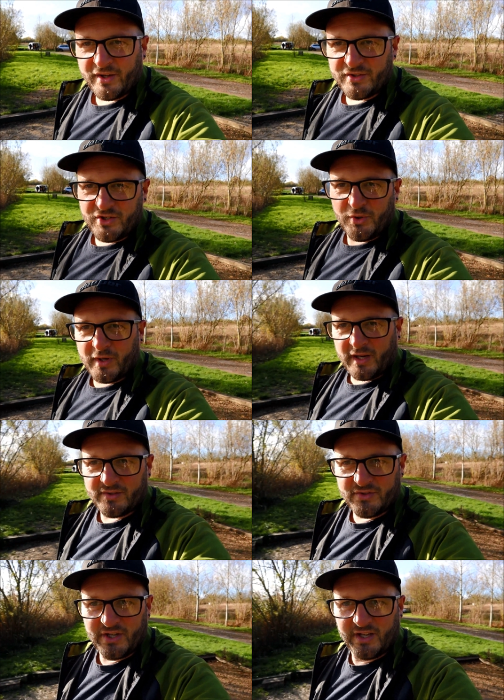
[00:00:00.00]
As you
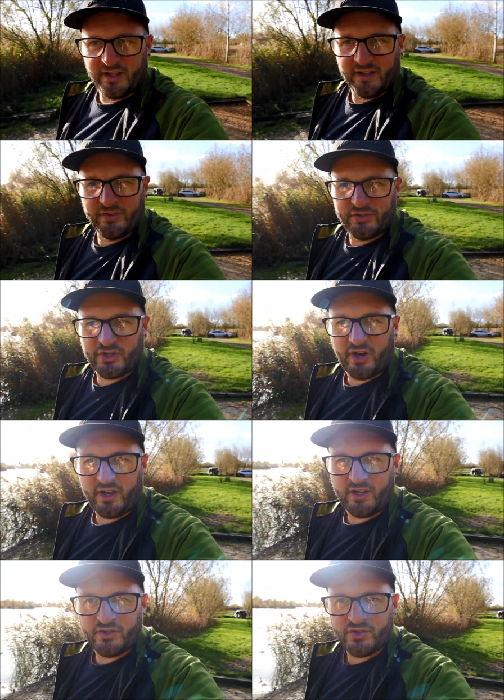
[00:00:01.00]
can see,
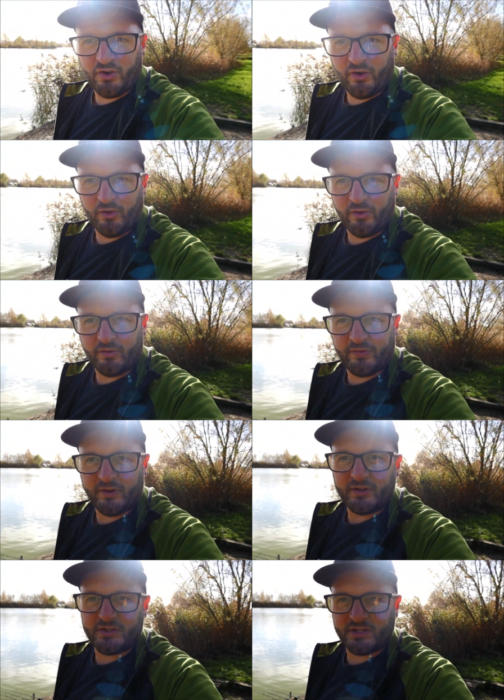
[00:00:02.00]
change
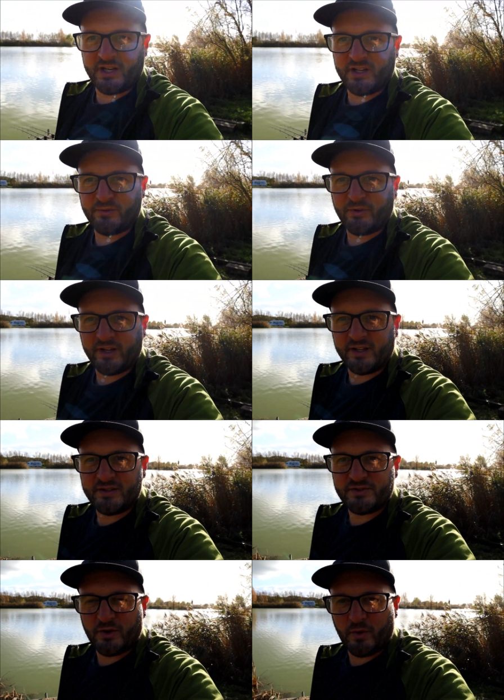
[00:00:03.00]
of scenery.
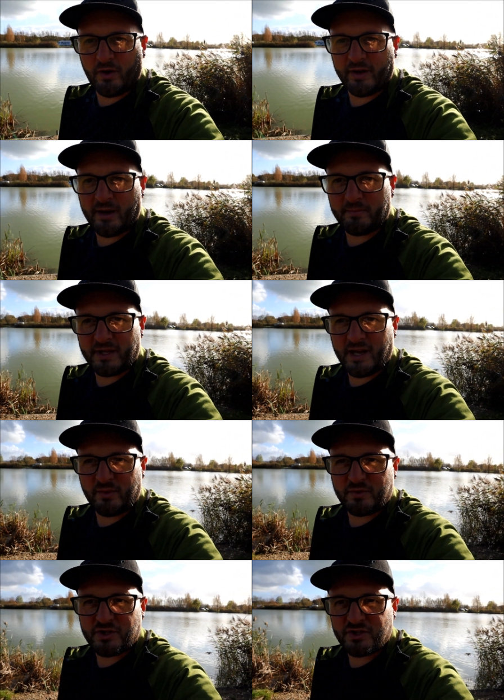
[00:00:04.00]
So I am
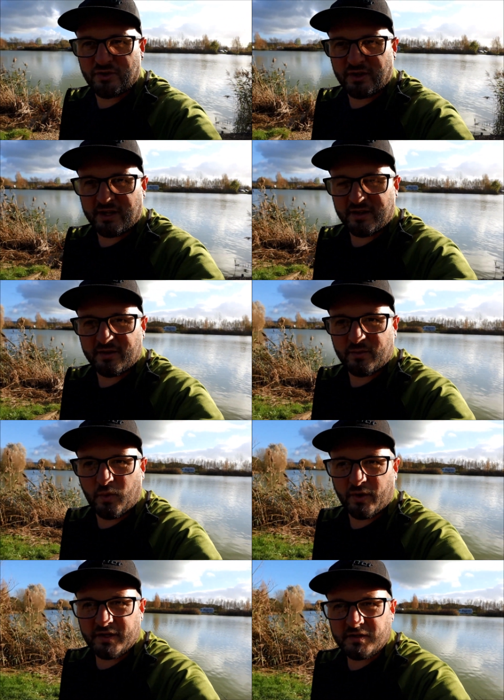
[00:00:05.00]
now stood in
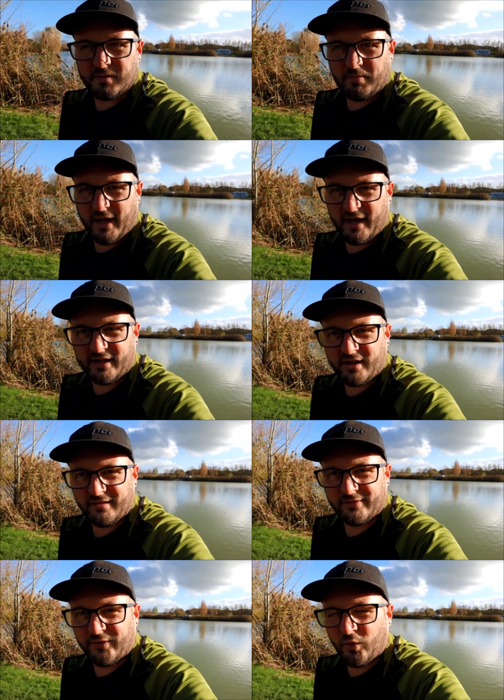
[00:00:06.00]
what is
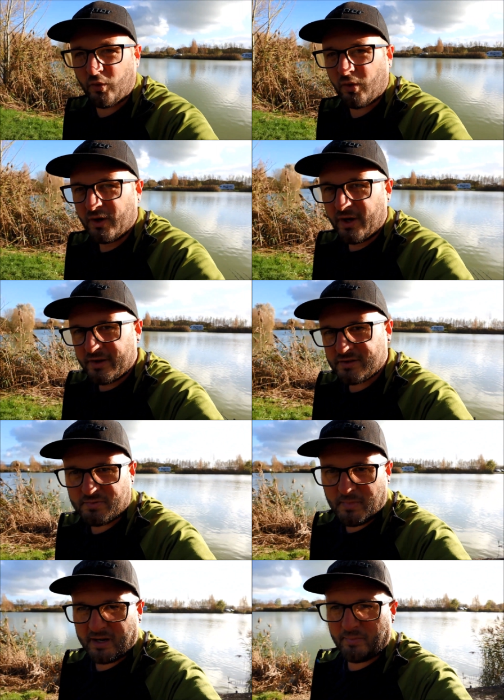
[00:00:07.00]
peg 4,
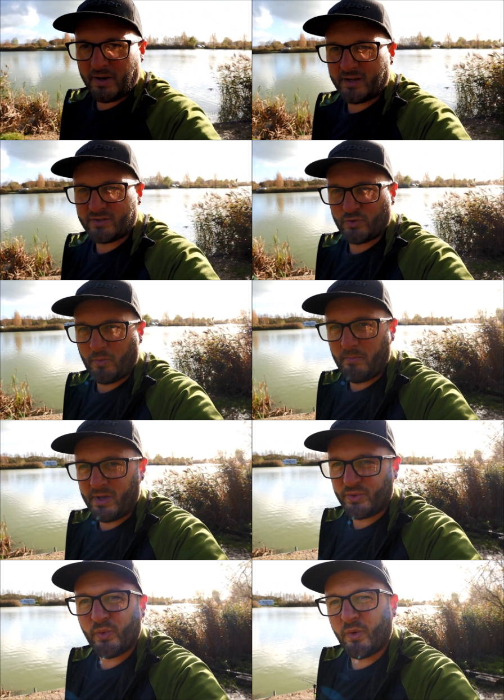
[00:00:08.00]
smack bang sort of
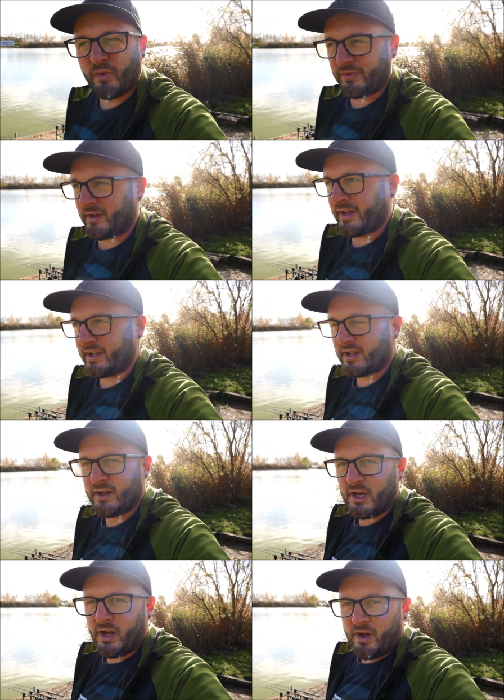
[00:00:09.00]
middle of the lake,
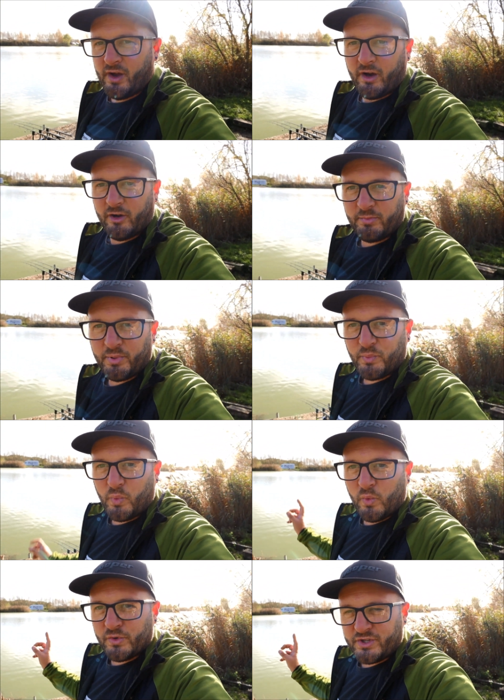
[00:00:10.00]
open
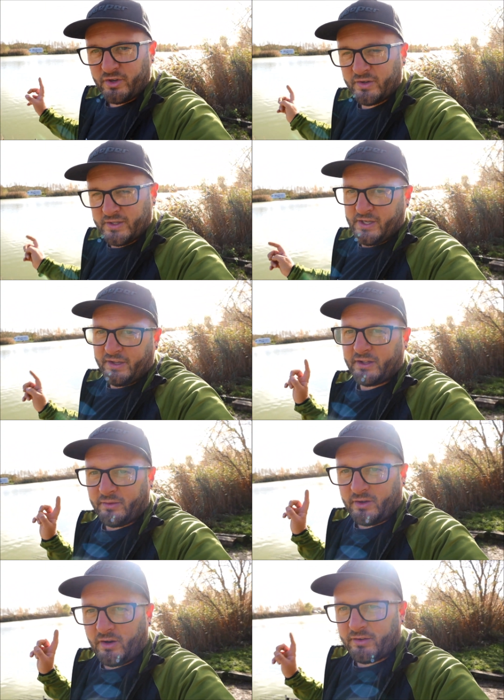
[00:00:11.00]
water.
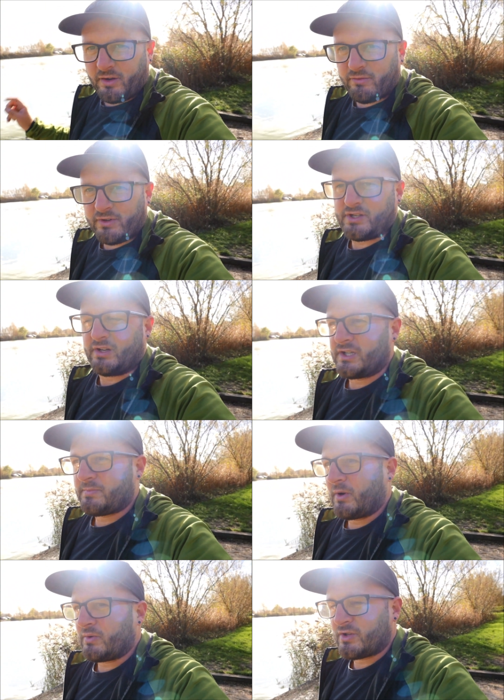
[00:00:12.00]
Now the guy that I originally
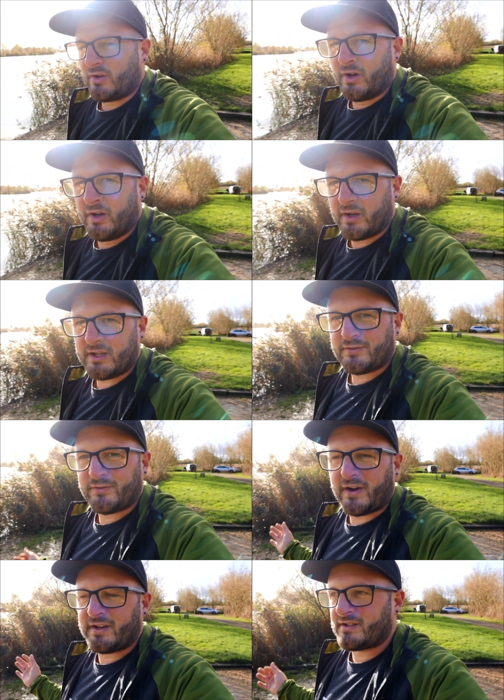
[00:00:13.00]
spoke to, his
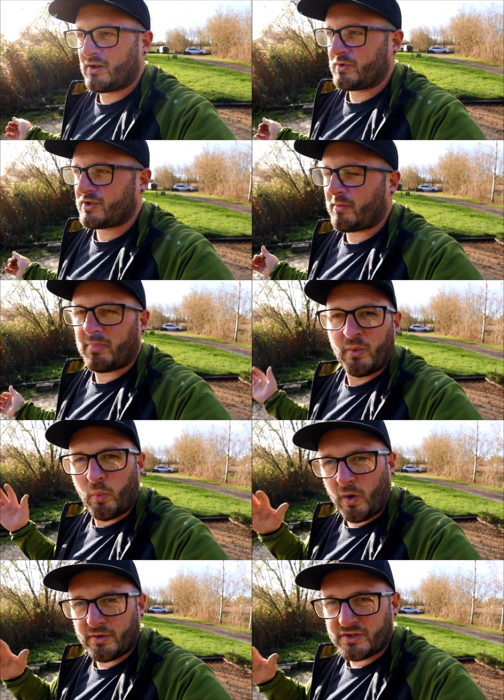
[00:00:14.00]
friend that was up
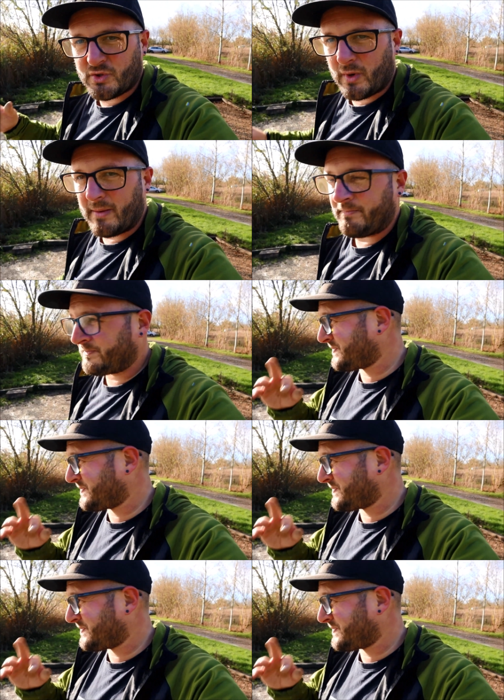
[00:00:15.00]
one swim,